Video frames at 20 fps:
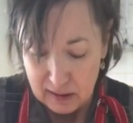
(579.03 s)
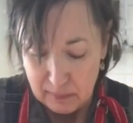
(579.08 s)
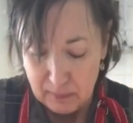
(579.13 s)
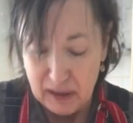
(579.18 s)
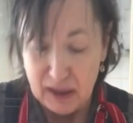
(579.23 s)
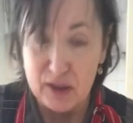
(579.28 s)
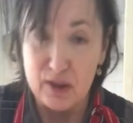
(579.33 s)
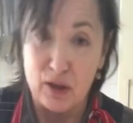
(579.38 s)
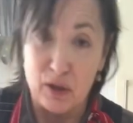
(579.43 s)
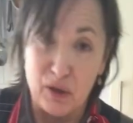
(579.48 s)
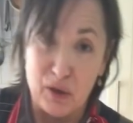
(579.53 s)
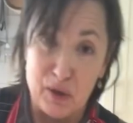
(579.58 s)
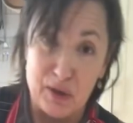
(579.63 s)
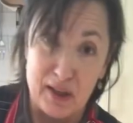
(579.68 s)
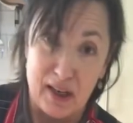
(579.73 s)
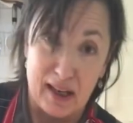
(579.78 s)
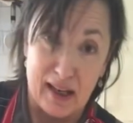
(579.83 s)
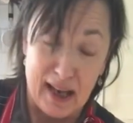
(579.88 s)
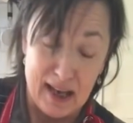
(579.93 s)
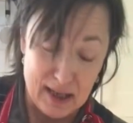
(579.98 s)
Please don't use
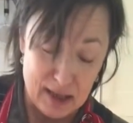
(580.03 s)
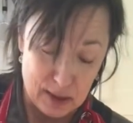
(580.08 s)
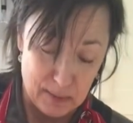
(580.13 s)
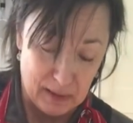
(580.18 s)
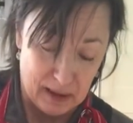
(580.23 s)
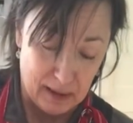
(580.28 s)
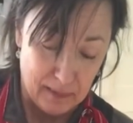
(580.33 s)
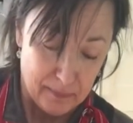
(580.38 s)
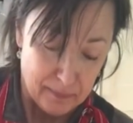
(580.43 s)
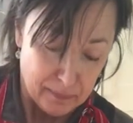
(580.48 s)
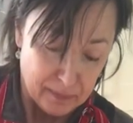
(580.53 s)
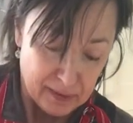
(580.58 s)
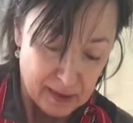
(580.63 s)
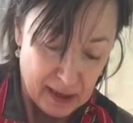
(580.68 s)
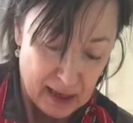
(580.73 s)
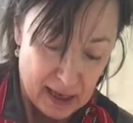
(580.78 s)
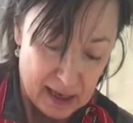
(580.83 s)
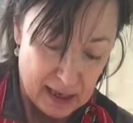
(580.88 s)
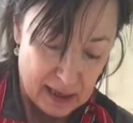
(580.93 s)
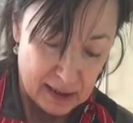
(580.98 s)
that against me.
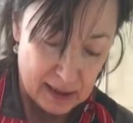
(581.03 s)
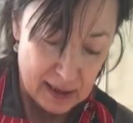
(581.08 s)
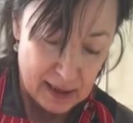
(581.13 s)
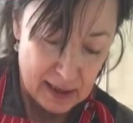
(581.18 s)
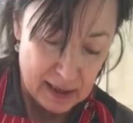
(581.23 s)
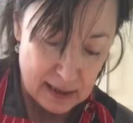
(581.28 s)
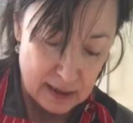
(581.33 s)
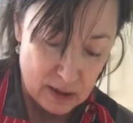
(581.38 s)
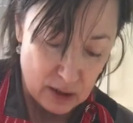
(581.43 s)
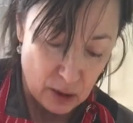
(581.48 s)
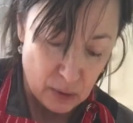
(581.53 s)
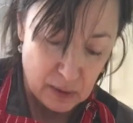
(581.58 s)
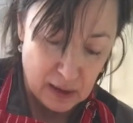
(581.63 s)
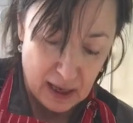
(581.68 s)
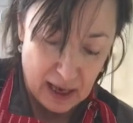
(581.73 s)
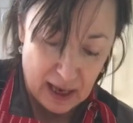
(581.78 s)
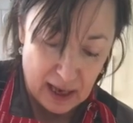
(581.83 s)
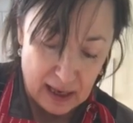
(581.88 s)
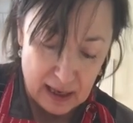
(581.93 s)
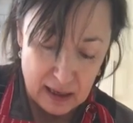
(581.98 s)
And I think it's
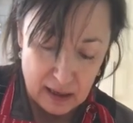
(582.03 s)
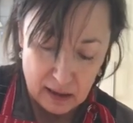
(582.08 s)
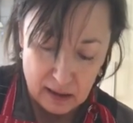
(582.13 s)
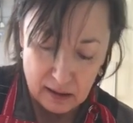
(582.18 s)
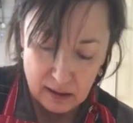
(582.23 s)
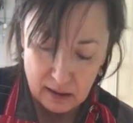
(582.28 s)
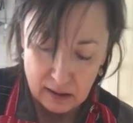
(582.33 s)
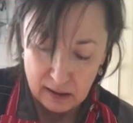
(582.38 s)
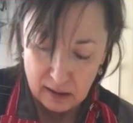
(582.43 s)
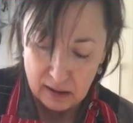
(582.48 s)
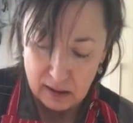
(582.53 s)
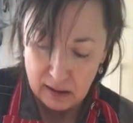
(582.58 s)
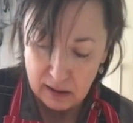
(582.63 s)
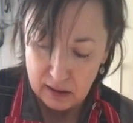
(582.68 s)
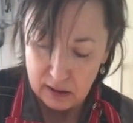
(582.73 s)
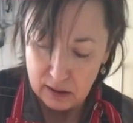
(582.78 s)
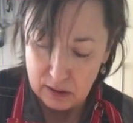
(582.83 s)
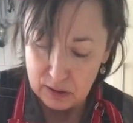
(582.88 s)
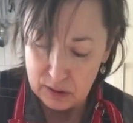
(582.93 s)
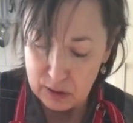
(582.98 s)
okay
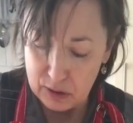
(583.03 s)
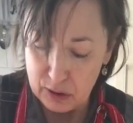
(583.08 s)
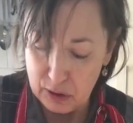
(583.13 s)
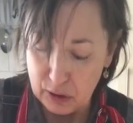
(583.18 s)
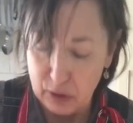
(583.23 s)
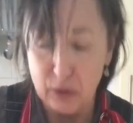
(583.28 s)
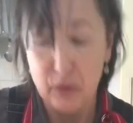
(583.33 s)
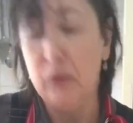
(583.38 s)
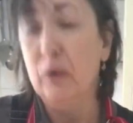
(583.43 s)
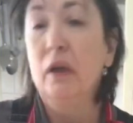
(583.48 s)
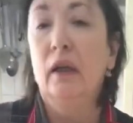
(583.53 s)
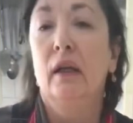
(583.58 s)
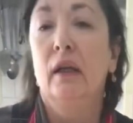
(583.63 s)
to